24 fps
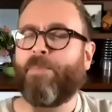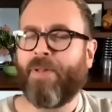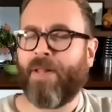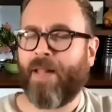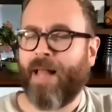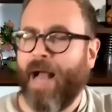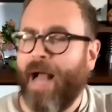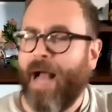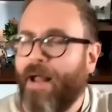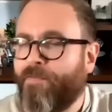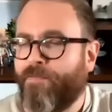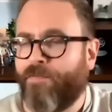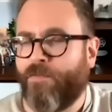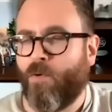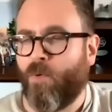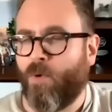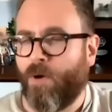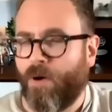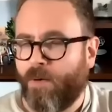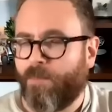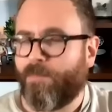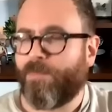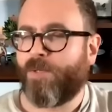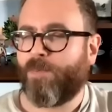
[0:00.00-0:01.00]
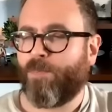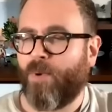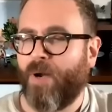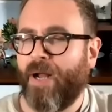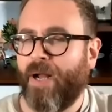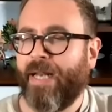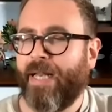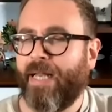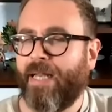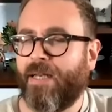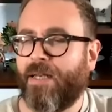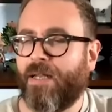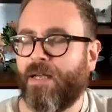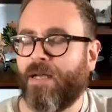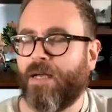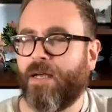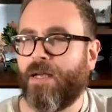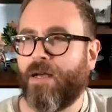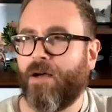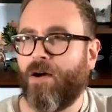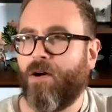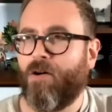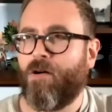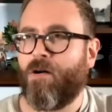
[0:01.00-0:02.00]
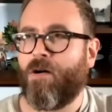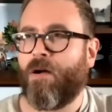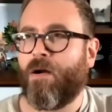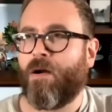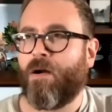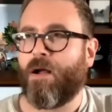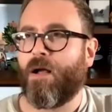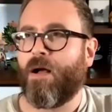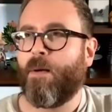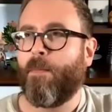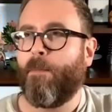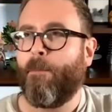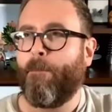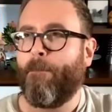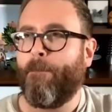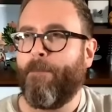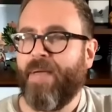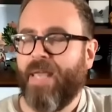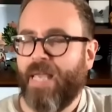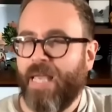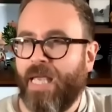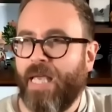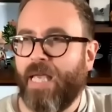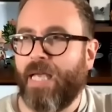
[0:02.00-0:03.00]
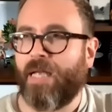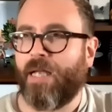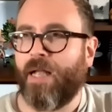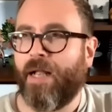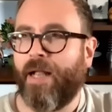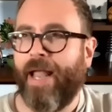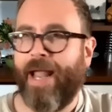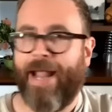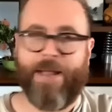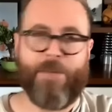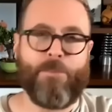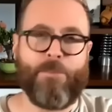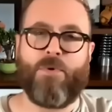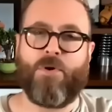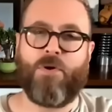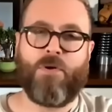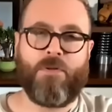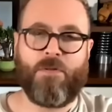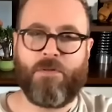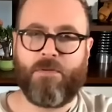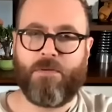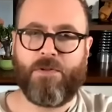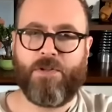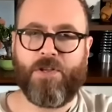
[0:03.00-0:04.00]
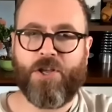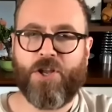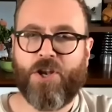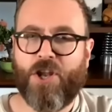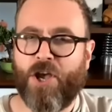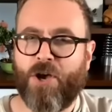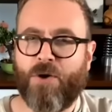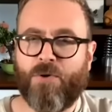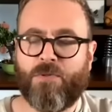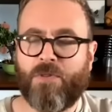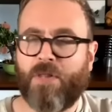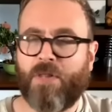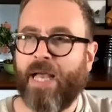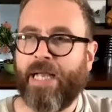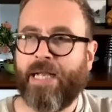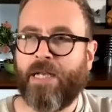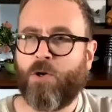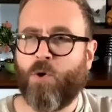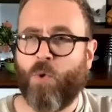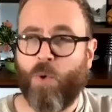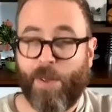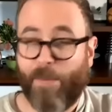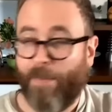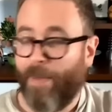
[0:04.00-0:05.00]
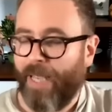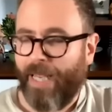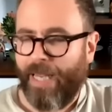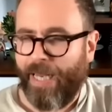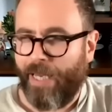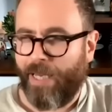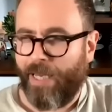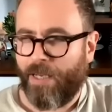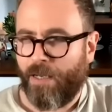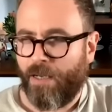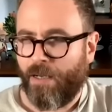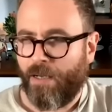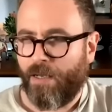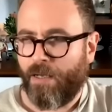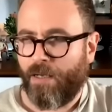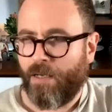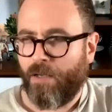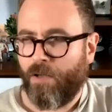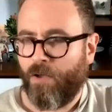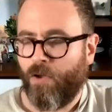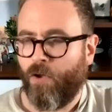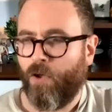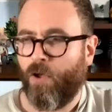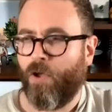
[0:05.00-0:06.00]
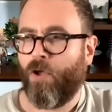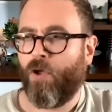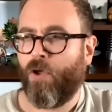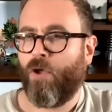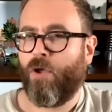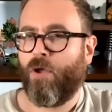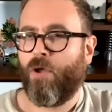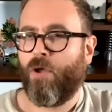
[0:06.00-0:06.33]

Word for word: platforms, Brennan, are a big gamble. You know, like Quibi. Sorry,